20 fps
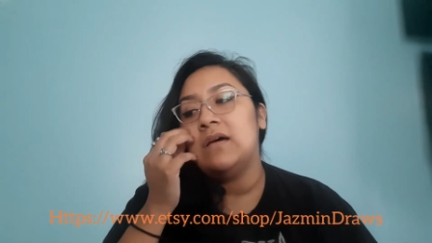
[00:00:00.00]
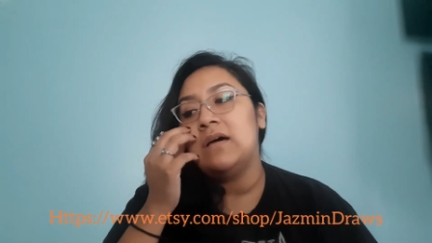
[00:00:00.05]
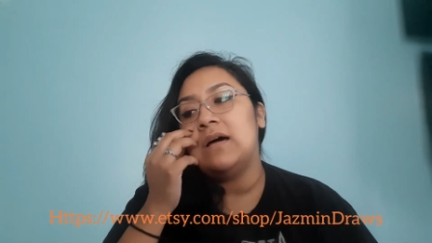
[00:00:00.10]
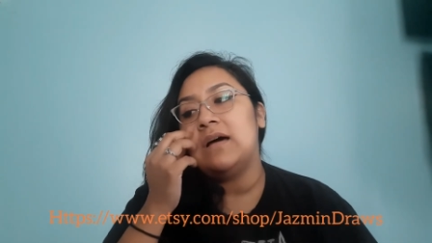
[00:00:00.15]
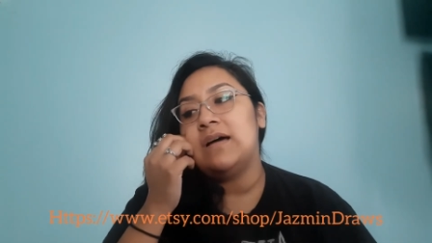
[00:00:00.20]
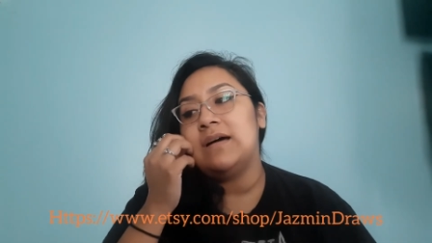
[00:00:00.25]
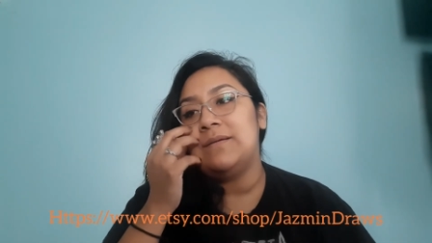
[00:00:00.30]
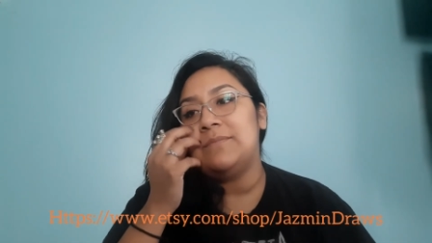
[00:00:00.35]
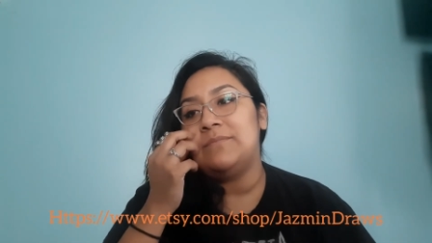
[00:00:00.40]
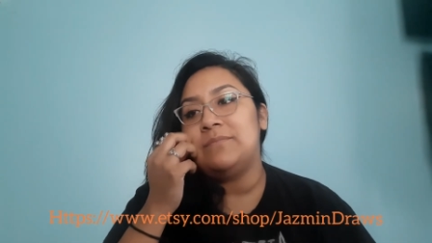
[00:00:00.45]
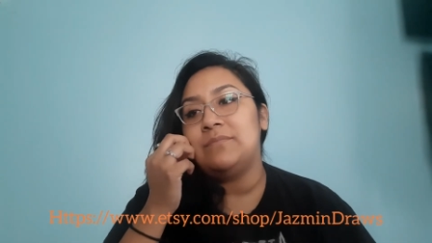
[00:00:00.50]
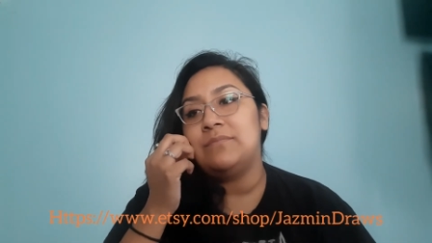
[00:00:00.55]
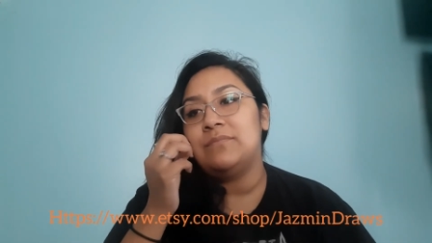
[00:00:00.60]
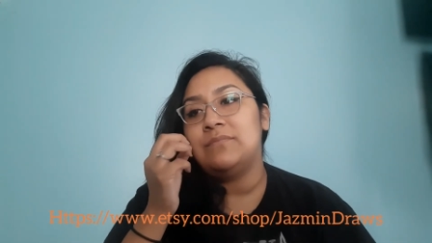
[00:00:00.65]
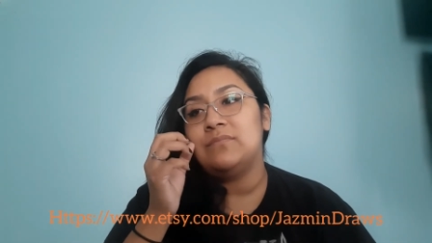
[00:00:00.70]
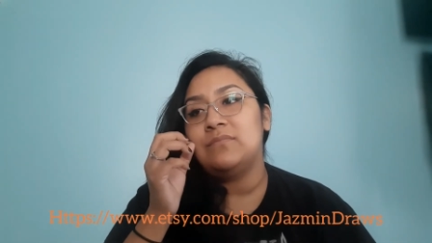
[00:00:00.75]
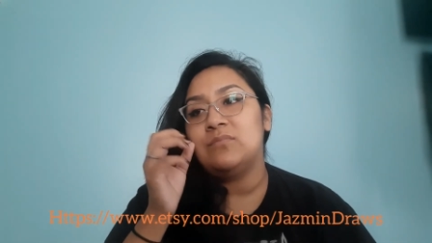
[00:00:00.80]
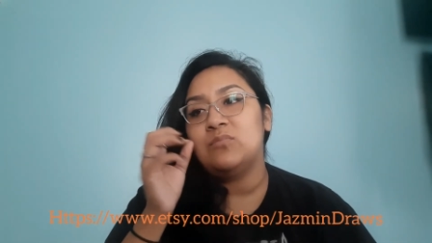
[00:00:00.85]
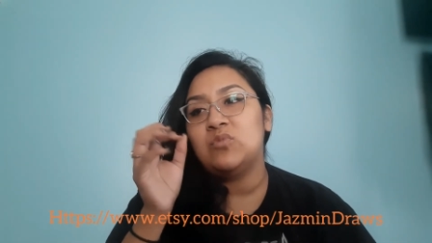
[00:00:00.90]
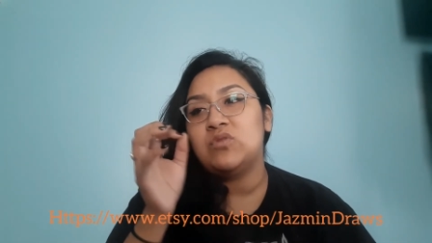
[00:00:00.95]
um,
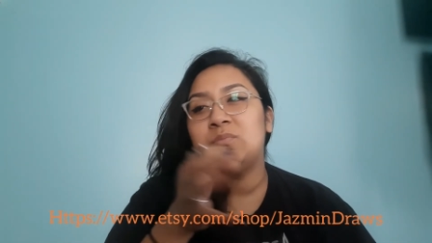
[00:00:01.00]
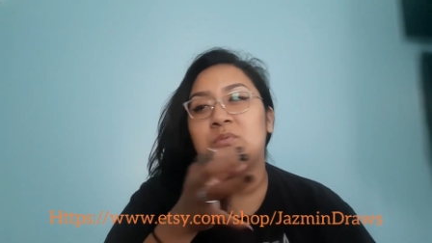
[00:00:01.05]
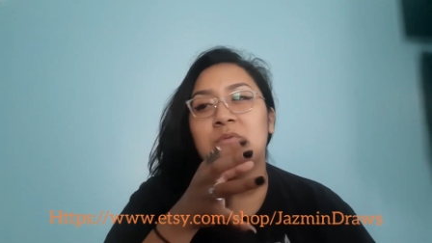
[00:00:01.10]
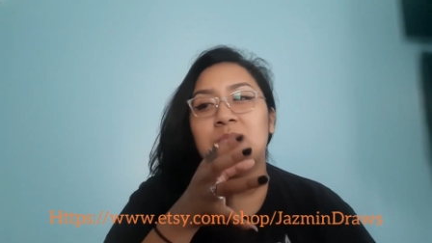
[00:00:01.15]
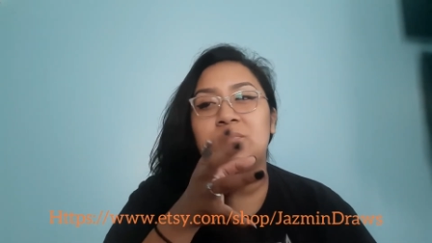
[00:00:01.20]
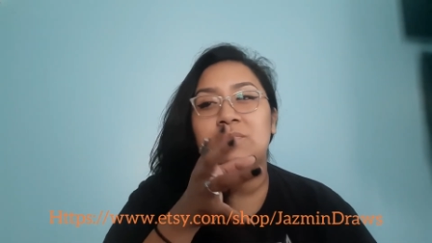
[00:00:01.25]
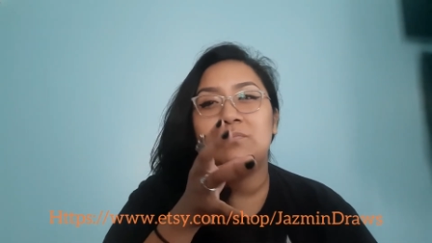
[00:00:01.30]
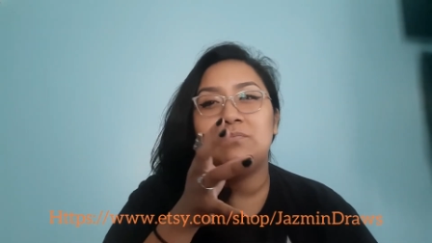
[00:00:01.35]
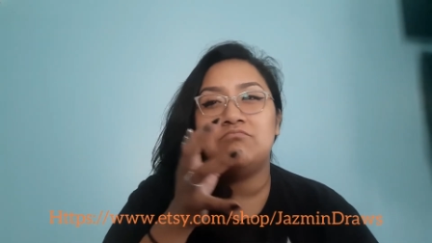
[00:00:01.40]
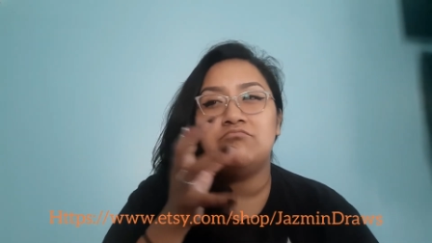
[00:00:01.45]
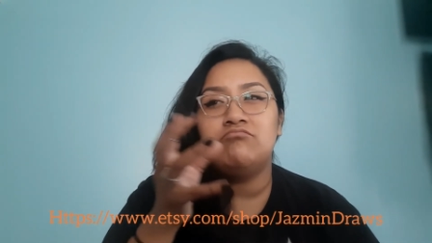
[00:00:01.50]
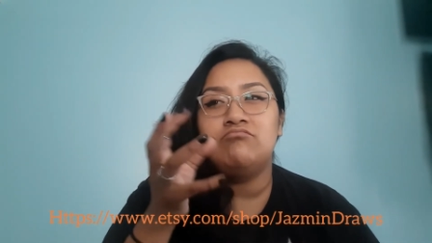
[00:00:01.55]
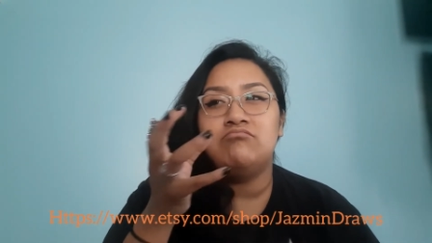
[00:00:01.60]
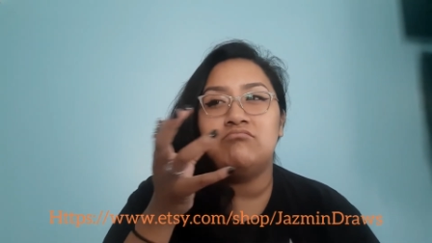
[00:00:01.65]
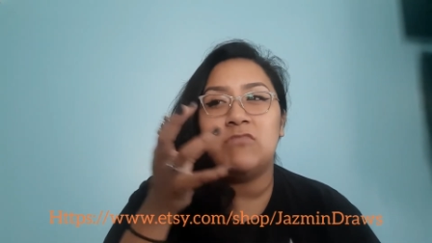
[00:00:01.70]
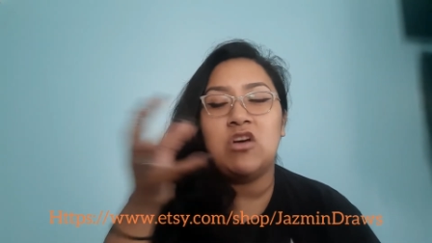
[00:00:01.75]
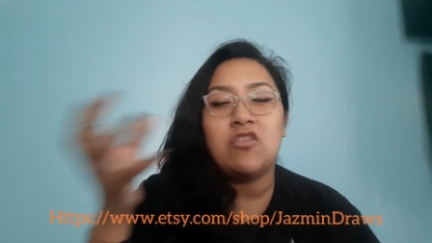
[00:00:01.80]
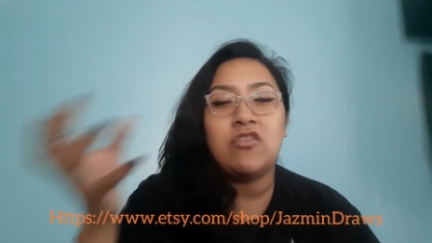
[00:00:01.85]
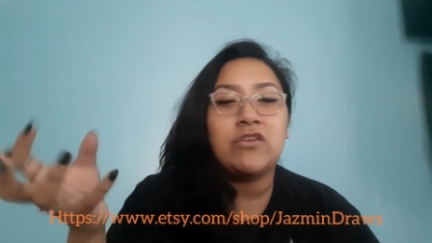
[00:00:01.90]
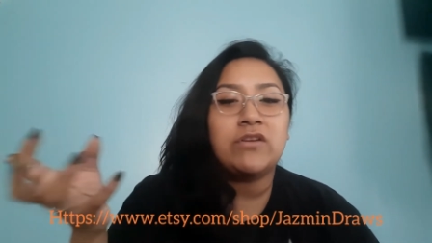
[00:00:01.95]
multiple
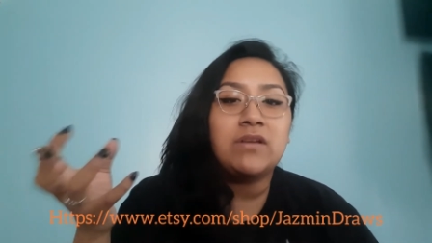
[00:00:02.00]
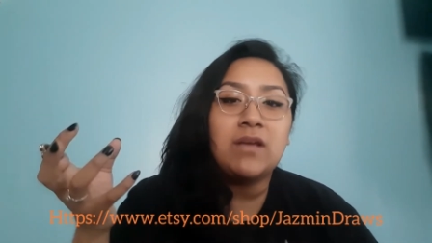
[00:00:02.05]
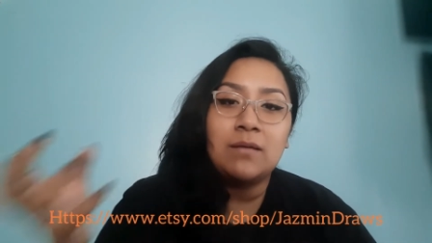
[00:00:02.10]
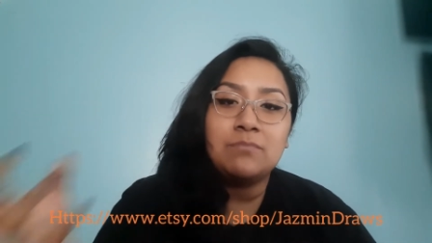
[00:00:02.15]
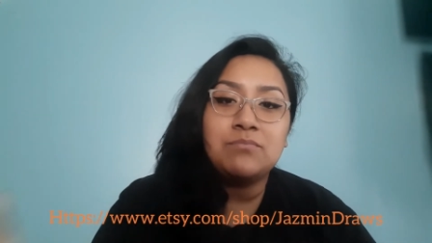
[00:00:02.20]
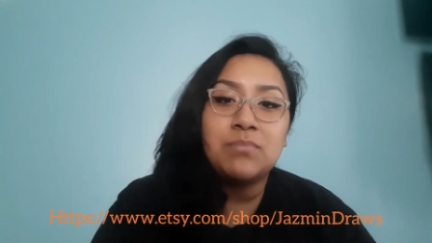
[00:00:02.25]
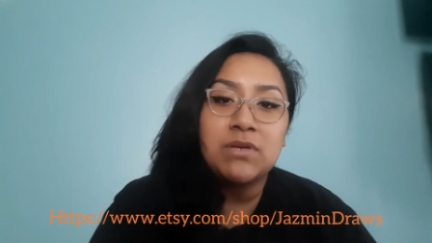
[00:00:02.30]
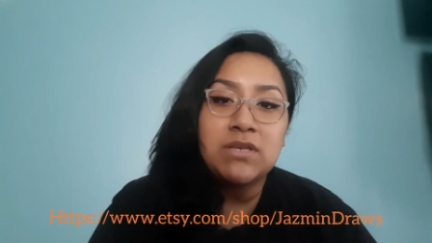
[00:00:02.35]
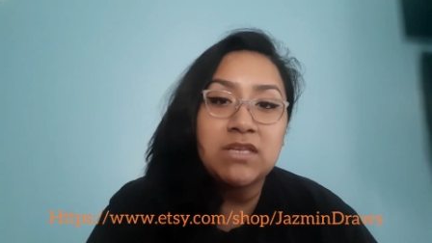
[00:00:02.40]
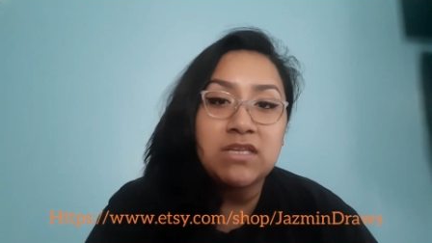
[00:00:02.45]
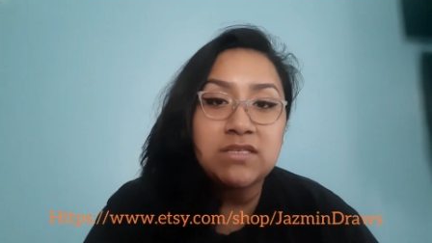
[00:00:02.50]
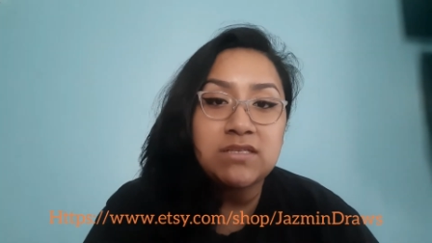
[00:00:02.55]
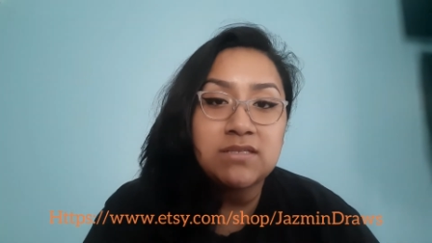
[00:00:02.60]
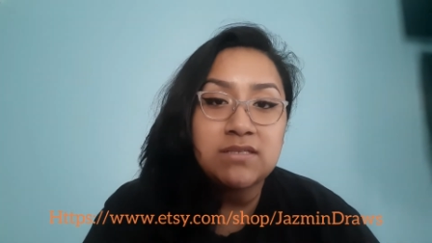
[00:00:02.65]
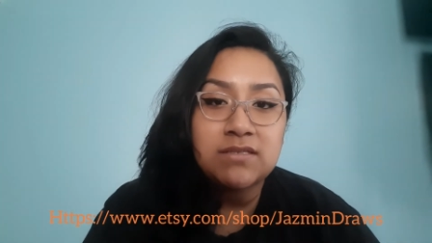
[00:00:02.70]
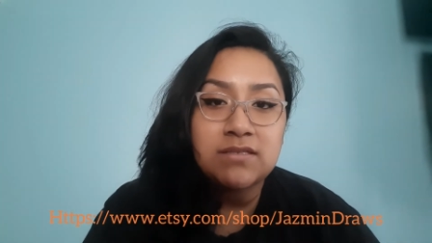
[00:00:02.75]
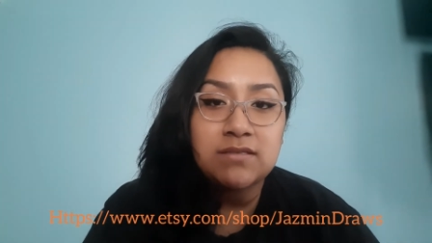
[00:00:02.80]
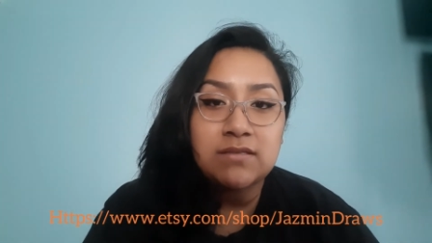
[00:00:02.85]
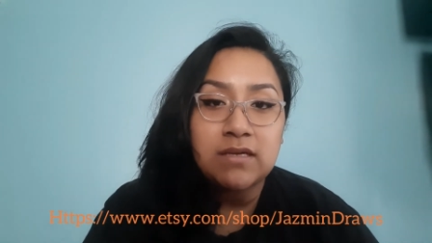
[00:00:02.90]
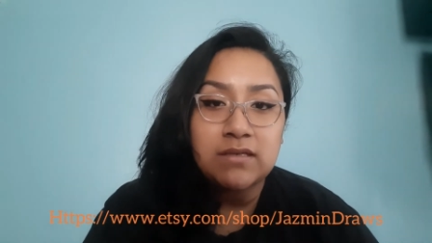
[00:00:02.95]
other
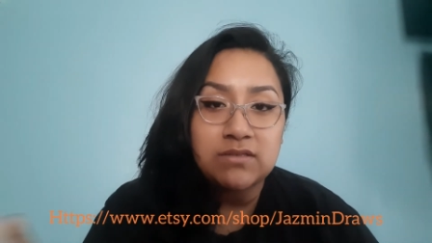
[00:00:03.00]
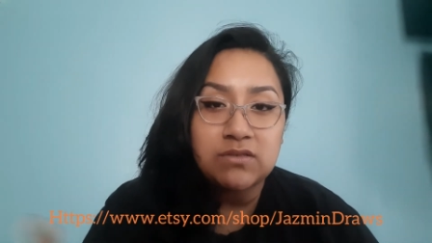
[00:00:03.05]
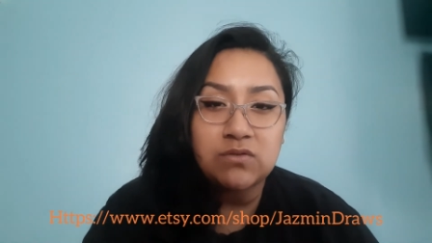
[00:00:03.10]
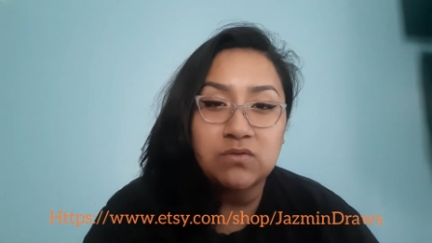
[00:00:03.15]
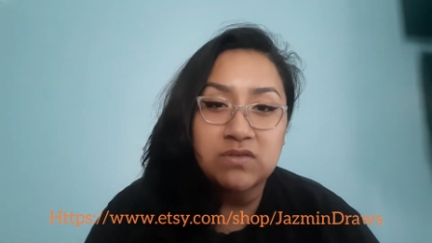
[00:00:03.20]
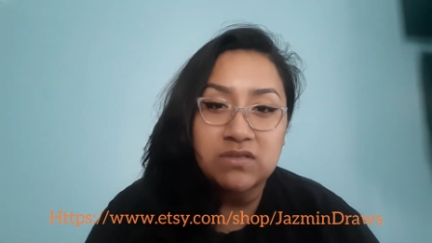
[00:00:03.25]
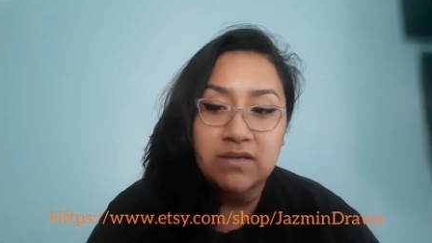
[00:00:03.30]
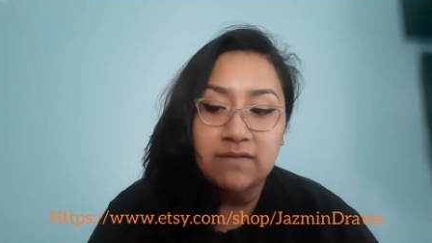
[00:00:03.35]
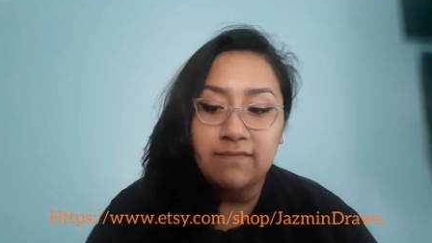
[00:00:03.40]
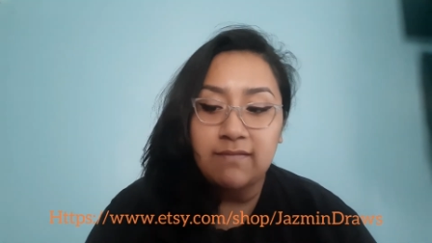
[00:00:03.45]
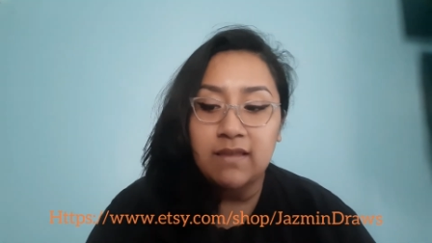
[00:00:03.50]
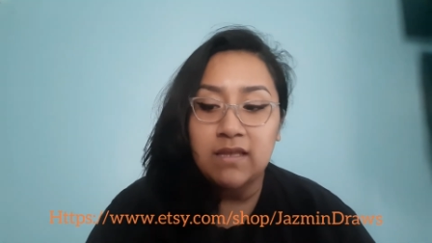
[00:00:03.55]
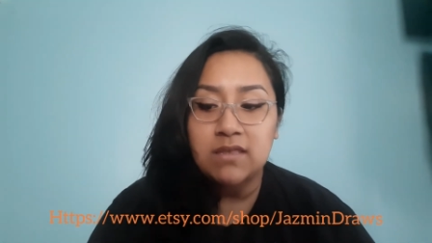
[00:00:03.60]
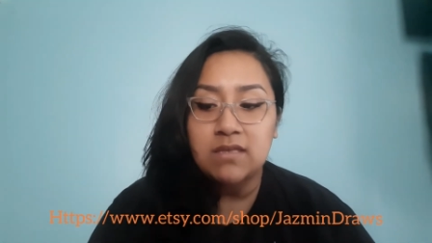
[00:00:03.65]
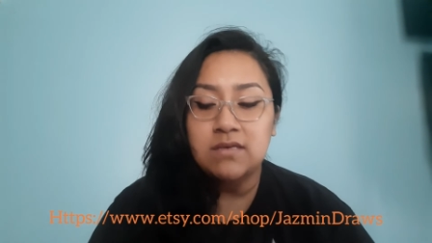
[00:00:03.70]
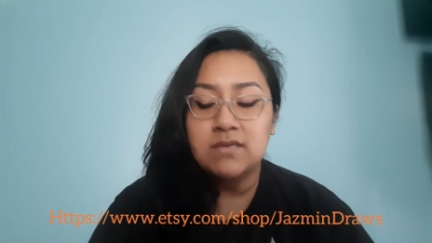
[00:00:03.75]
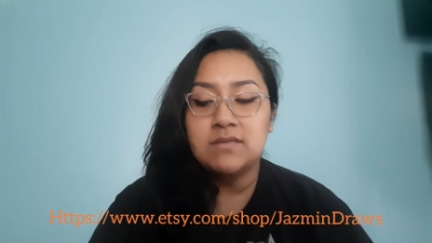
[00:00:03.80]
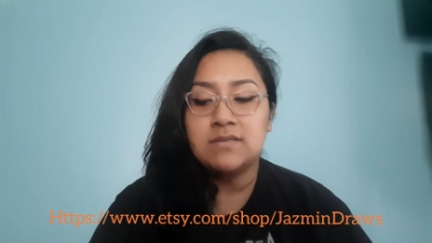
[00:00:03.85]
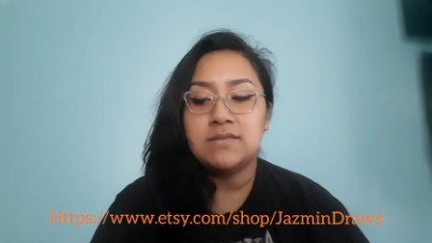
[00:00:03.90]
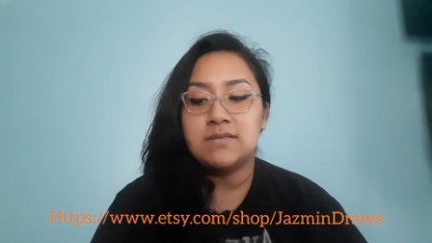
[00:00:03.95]
companies that do stuff like
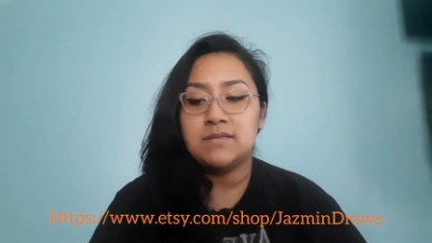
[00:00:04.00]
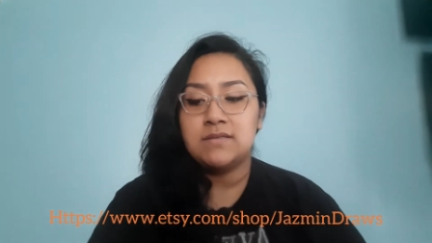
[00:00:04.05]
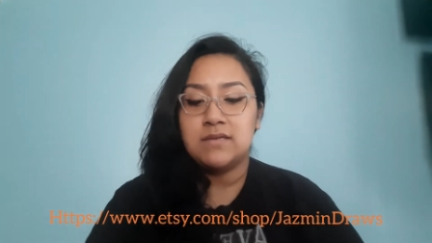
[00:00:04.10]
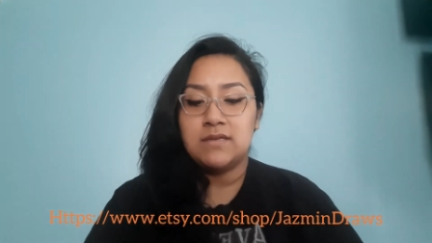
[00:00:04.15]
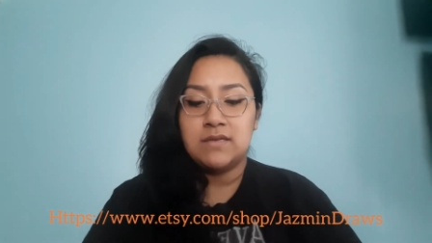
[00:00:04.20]
this.